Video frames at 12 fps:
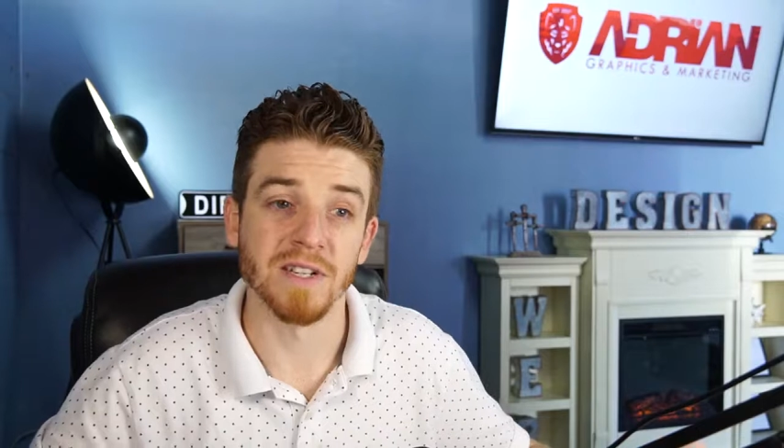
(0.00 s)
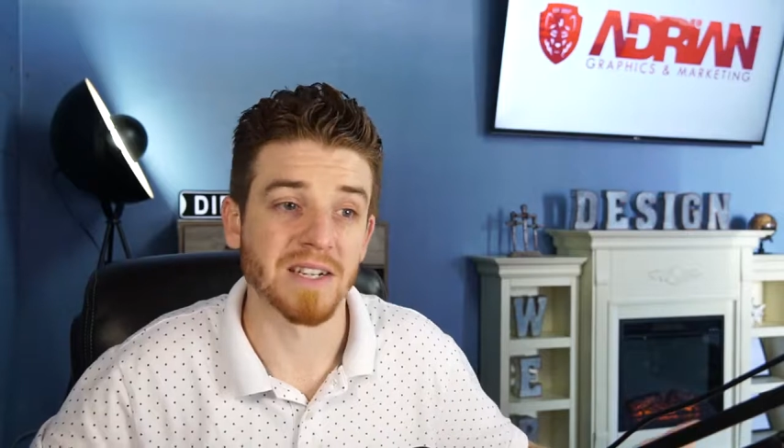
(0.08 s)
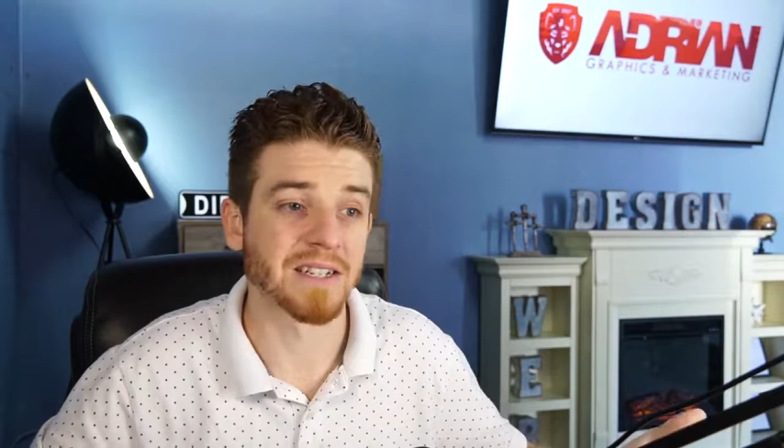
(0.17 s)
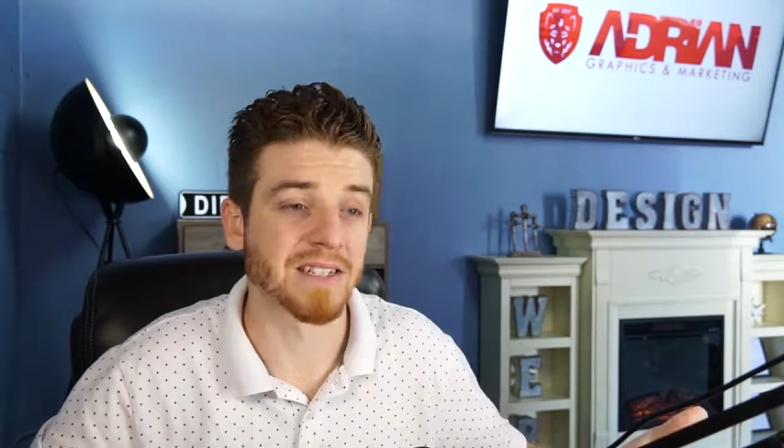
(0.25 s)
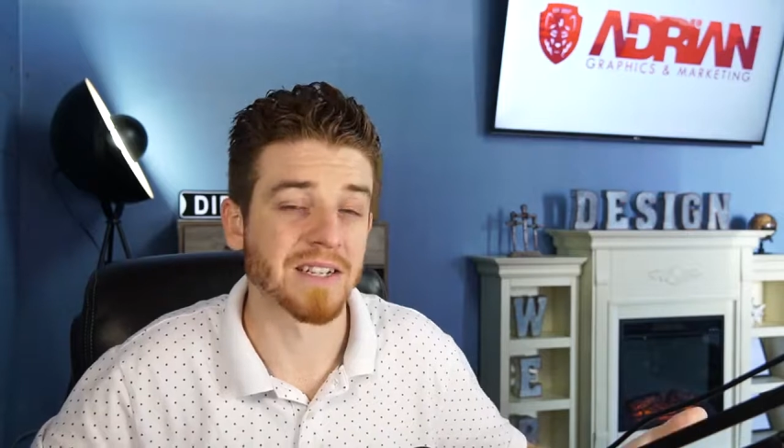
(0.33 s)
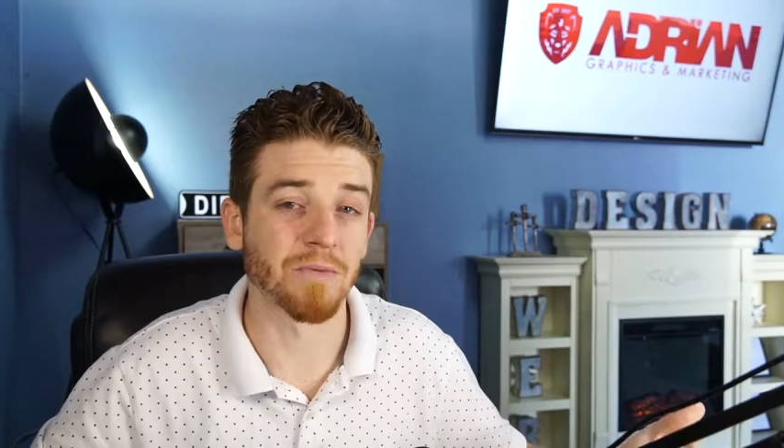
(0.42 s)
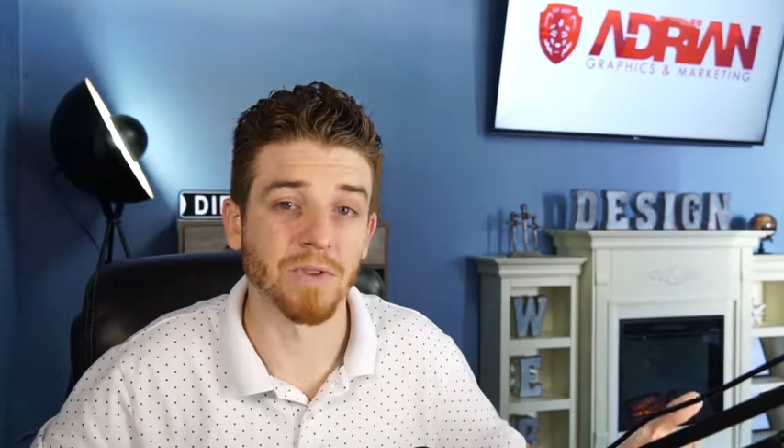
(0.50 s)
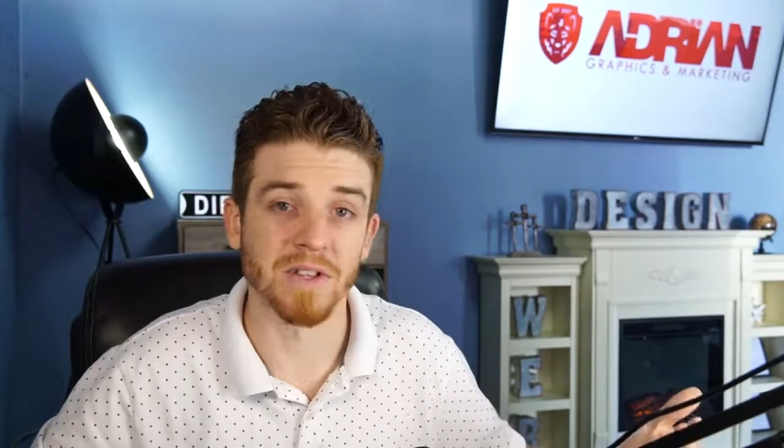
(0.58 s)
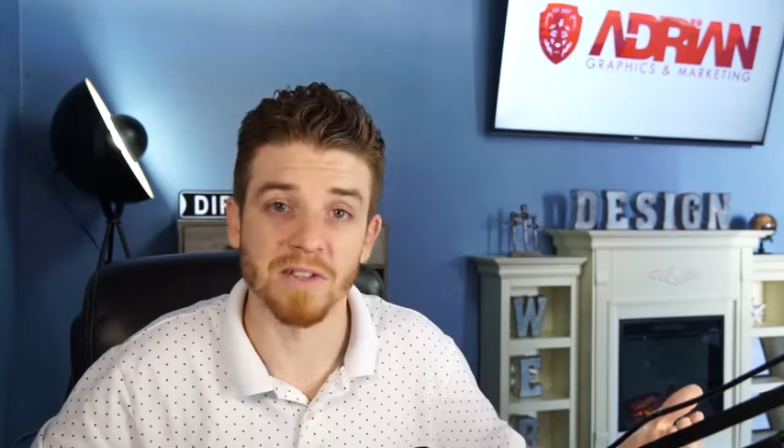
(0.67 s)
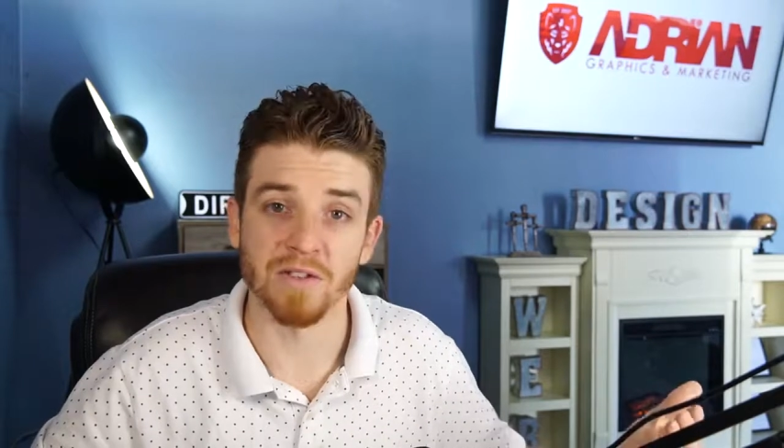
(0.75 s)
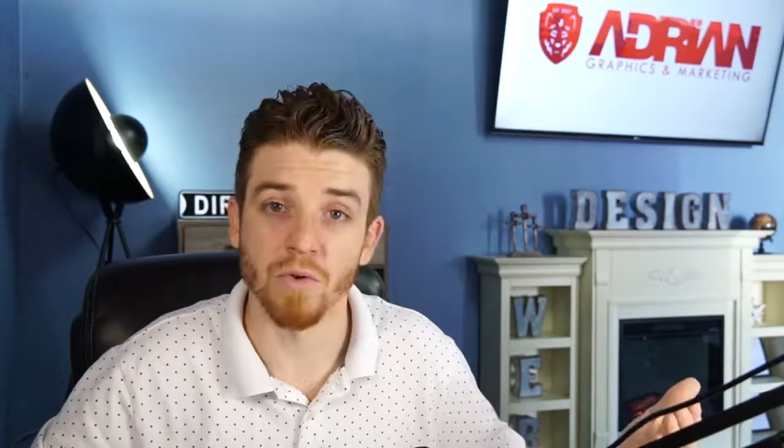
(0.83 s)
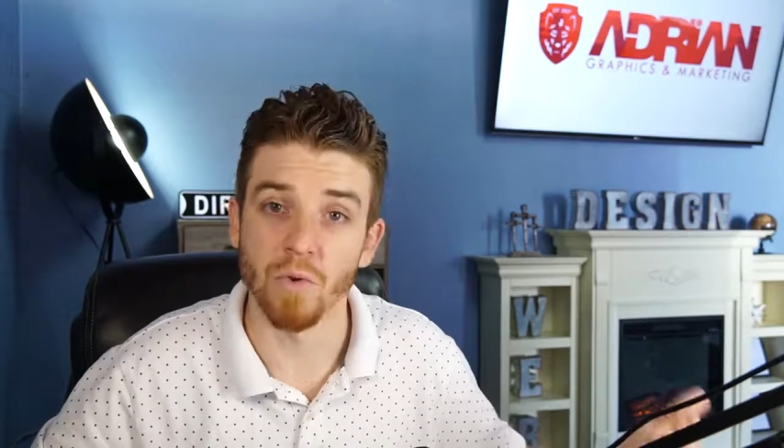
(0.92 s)
Like I said, with
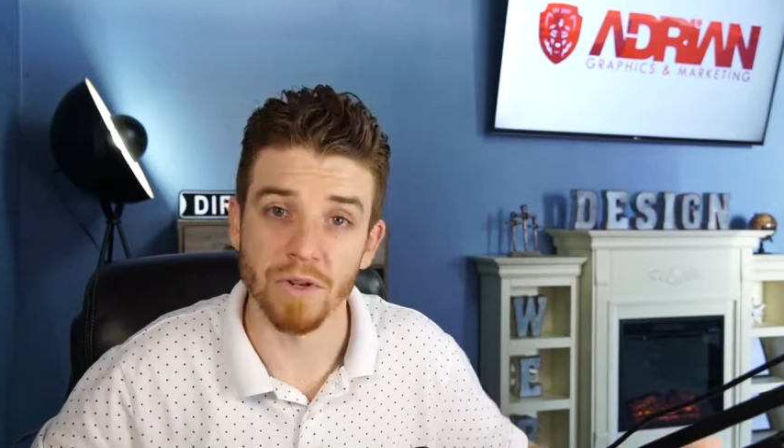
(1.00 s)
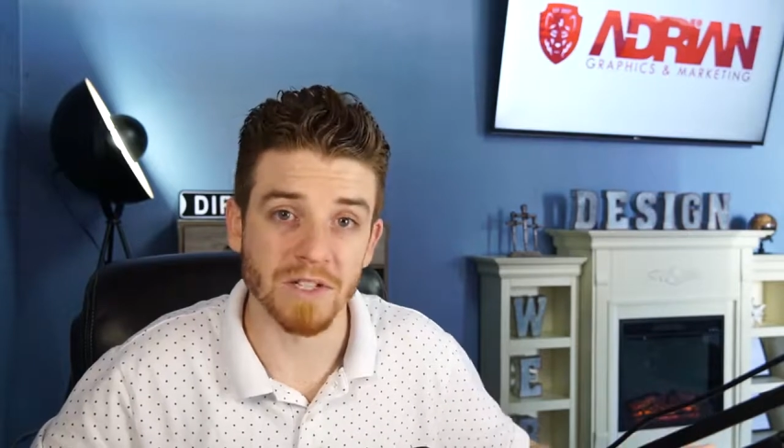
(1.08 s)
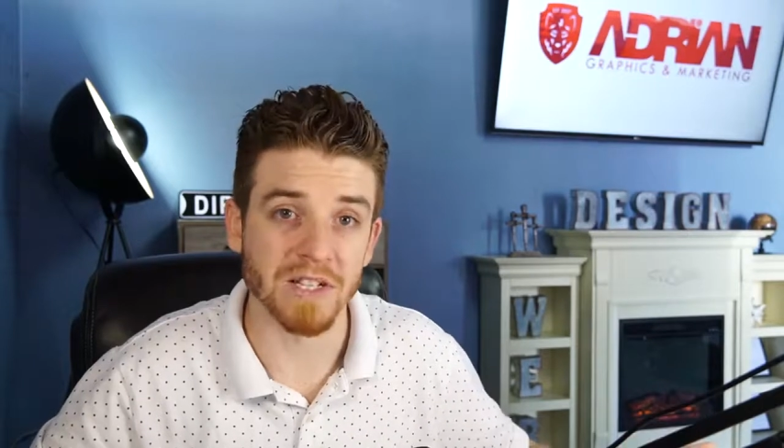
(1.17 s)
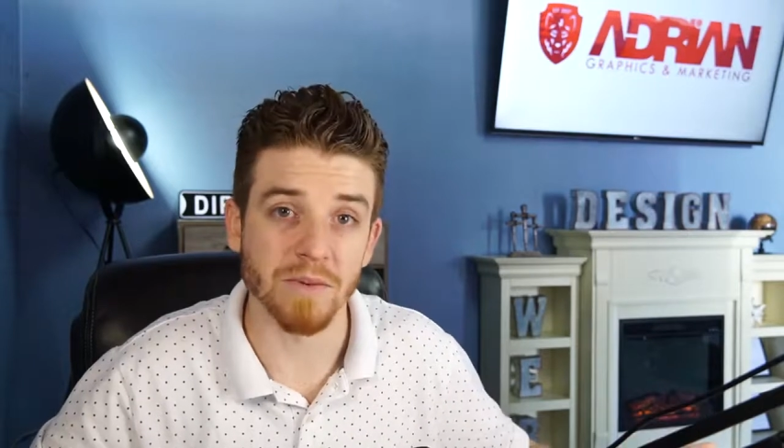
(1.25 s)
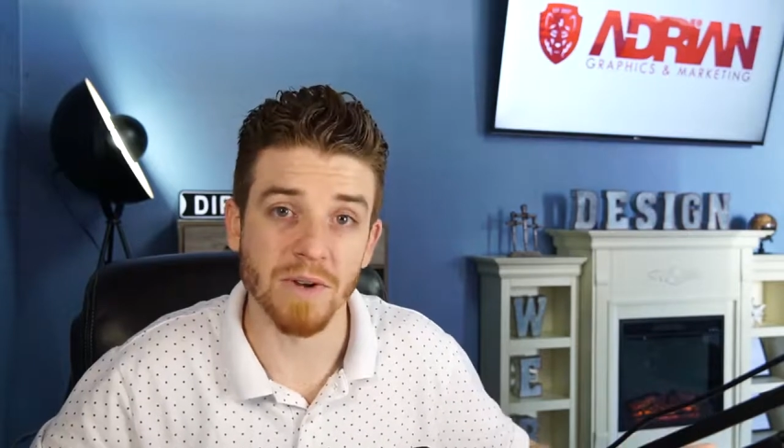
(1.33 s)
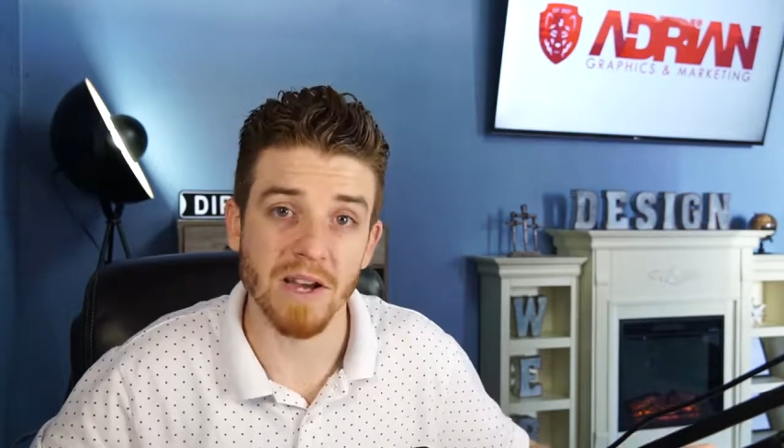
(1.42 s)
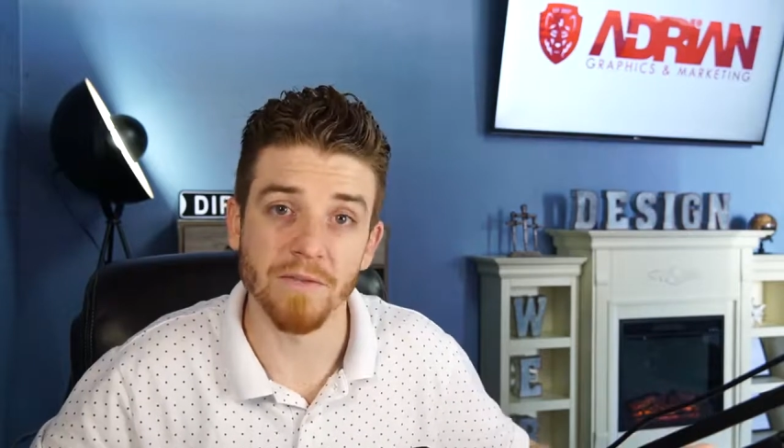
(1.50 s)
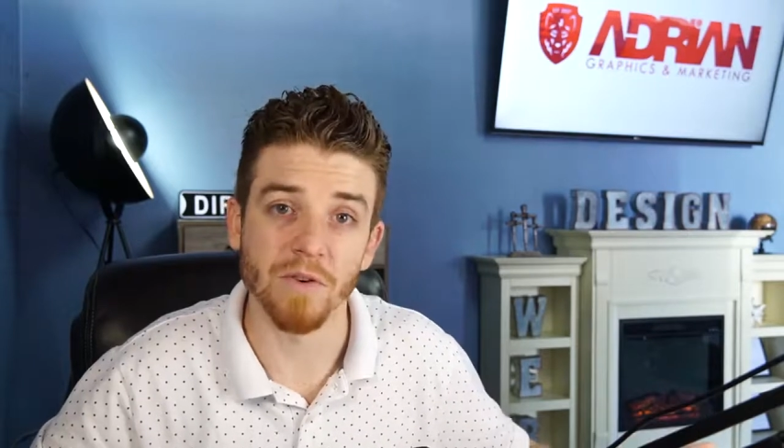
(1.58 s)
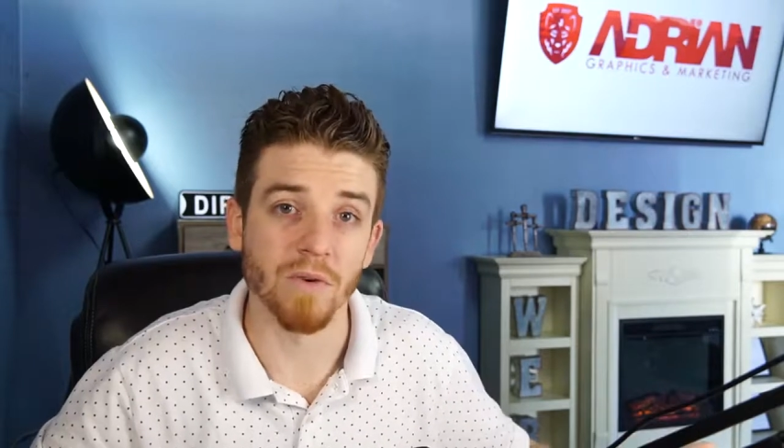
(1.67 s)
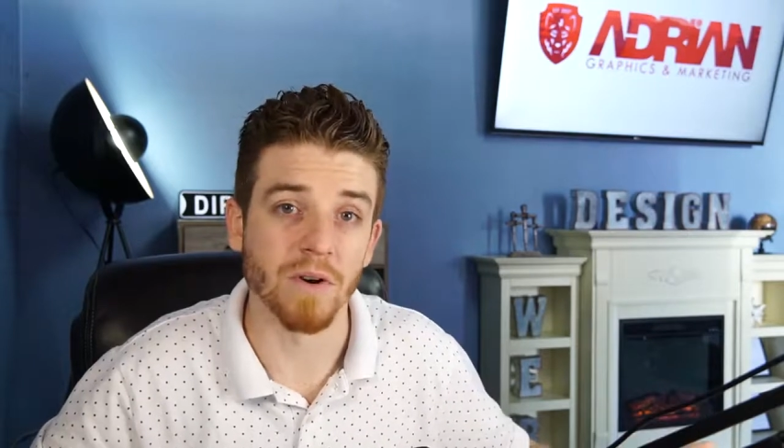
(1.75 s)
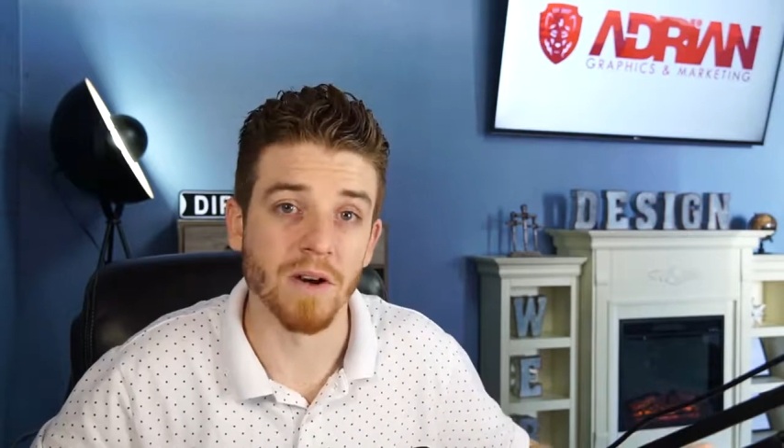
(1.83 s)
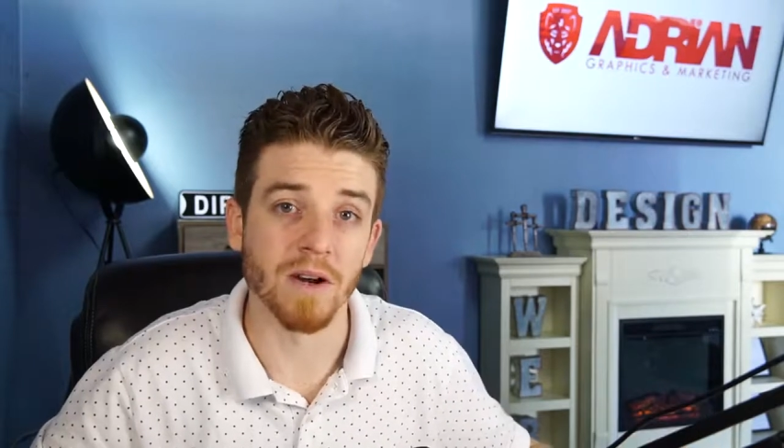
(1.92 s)
this quarantine that we have
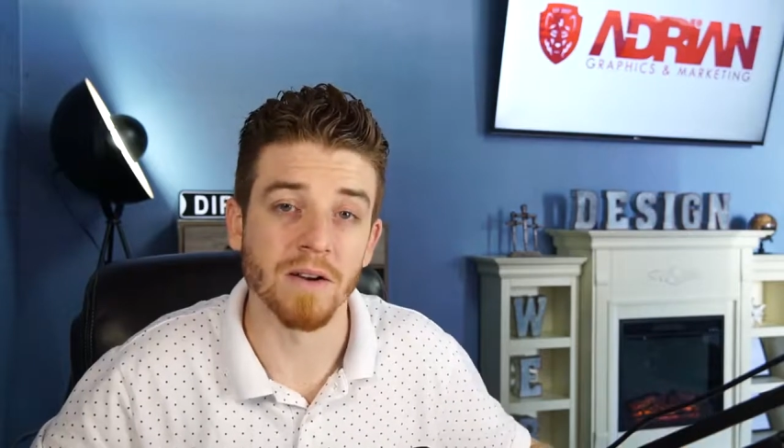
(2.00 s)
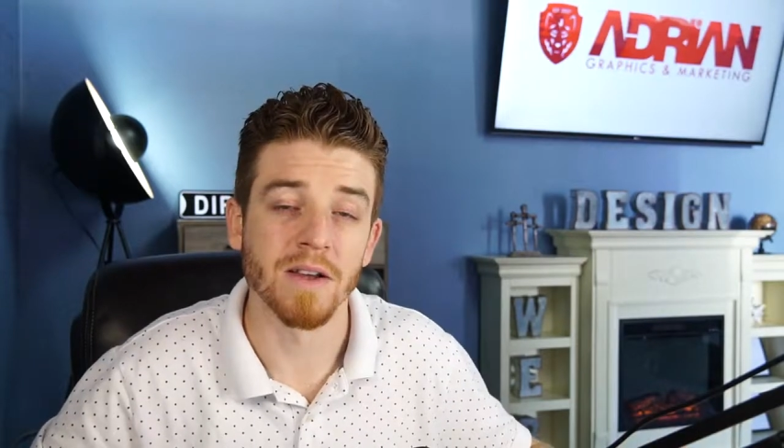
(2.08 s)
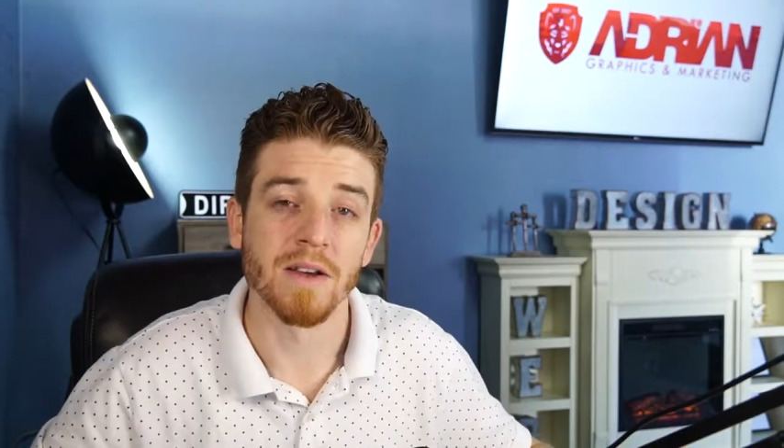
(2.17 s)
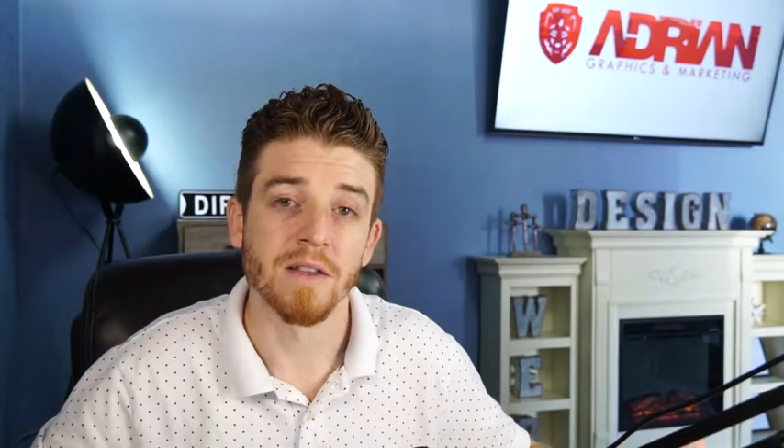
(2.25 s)
going on,